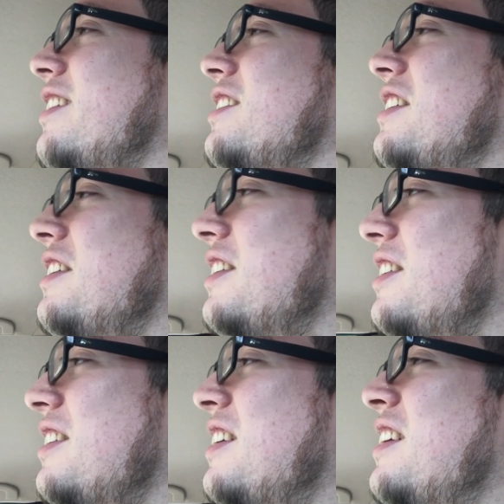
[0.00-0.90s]

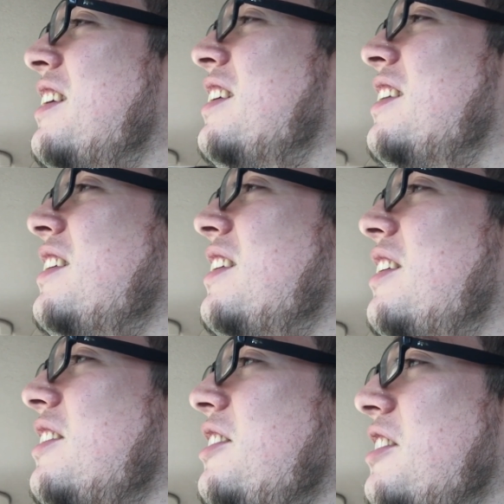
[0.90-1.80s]
consider
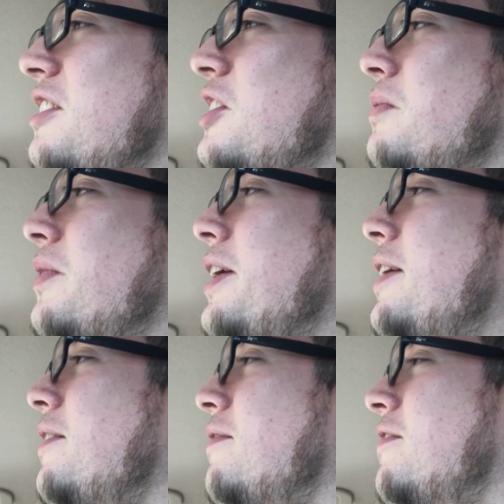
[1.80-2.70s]
losing some
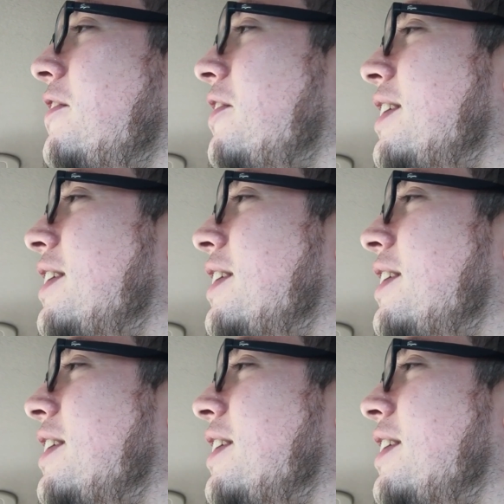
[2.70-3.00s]
weight for